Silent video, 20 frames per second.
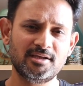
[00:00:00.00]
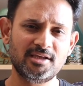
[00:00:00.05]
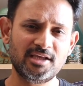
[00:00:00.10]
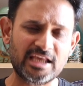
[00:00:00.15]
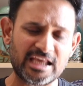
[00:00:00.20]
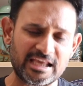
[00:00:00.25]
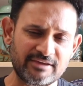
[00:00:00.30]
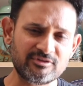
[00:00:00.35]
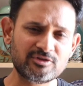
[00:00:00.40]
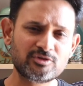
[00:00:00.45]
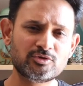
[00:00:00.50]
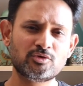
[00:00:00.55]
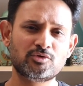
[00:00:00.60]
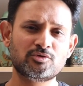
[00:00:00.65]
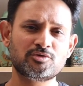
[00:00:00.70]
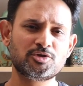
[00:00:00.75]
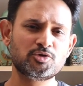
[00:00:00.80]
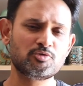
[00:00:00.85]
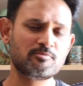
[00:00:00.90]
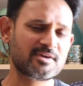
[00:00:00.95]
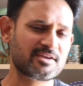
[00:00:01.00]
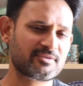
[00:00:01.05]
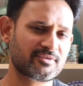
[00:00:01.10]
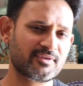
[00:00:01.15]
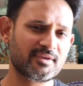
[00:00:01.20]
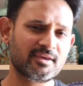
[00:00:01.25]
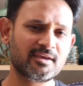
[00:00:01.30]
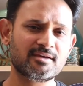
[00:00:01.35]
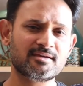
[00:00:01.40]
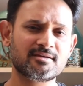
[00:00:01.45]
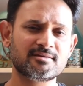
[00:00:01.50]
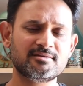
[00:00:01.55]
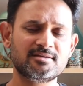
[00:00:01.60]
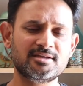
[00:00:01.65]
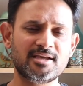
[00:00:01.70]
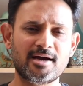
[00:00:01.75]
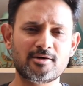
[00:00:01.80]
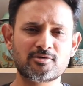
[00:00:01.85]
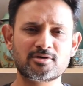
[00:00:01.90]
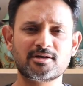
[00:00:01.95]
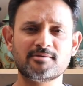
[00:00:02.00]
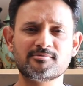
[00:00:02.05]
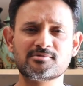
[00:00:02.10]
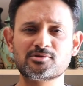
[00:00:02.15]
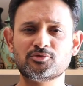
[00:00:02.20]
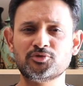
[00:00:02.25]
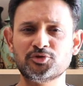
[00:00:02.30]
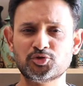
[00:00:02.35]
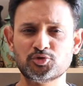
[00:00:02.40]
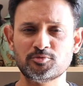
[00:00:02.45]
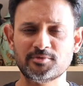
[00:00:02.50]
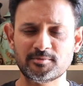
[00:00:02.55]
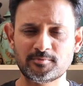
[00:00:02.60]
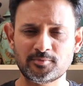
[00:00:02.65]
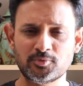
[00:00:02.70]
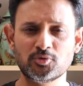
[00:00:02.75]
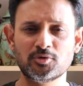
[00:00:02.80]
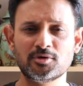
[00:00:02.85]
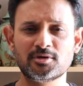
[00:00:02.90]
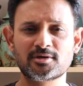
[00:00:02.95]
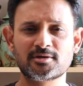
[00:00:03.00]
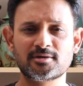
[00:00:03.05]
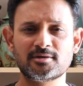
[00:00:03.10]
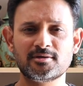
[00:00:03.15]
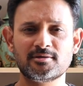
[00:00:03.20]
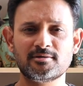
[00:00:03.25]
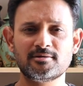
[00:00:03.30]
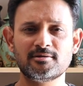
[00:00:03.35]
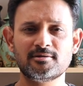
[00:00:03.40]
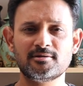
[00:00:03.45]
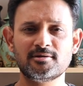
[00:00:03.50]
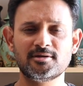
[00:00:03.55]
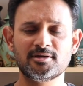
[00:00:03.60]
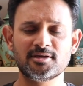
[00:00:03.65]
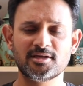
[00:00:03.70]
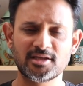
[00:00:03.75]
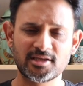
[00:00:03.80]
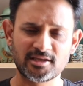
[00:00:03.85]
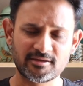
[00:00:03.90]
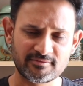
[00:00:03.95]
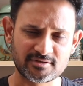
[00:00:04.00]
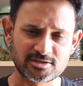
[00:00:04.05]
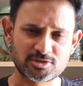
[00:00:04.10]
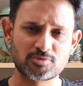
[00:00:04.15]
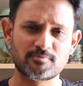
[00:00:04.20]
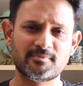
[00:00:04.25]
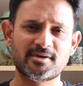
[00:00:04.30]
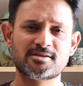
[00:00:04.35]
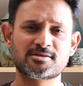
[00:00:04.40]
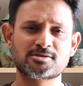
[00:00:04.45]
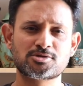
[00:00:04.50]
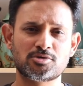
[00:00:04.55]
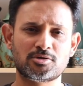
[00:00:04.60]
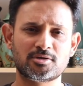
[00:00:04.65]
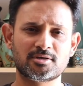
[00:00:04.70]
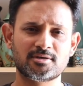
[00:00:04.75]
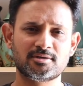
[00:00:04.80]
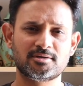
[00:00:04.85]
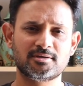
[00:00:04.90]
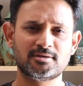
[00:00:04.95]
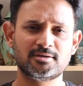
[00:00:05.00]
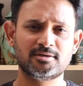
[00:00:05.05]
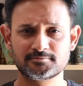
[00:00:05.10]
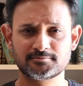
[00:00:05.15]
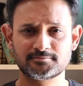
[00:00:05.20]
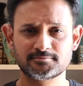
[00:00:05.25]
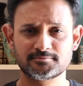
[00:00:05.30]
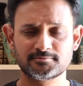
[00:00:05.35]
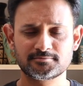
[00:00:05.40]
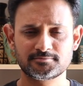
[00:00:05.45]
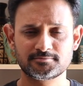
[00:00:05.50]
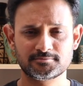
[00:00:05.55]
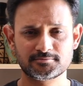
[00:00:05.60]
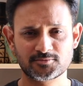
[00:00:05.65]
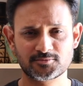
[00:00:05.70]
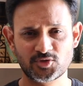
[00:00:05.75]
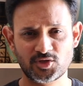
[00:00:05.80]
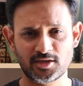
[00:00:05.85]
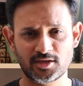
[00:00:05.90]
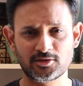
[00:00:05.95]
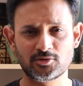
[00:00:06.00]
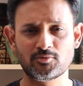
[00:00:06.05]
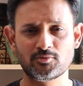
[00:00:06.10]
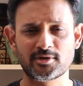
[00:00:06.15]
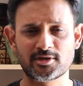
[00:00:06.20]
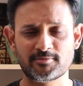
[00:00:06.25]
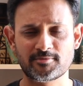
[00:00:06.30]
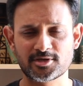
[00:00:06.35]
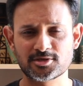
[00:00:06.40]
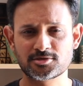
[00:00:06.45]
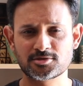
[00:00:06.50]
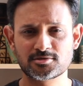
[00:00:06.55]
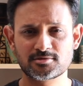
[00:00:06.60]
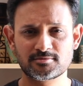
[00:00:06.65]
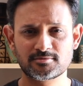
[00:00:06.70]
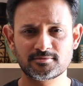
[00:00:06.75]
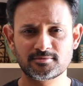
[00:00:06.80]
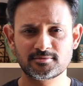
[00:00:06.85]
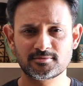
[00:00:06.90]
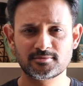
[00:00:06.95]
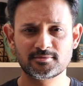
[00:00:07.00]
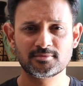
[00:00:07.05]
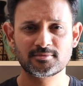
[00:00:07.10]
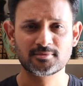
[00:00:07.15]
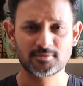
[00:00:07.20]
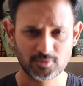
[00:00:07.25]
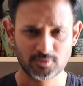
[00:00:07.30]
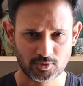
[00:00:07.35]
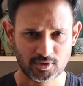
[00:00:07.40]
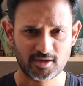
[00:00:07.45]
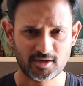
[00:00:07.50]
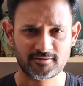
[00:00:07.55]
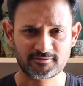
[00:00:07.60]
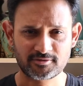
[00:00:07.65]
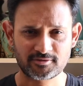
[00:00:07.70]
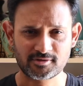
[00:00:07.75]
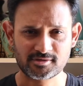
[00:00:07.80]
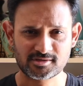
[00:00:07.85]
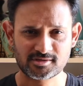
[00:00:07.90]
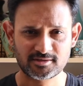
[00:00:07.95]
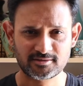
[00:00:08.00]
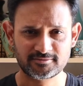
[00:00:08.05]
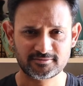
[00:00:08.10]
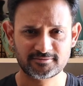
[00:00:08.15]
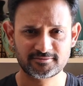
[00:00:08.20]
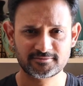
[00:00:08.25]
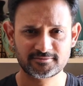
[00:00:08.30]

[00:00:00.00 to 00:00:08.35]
Even though you may think the outcome is going to be poor, give it your best shot. Thank you very much. Look after yourselves.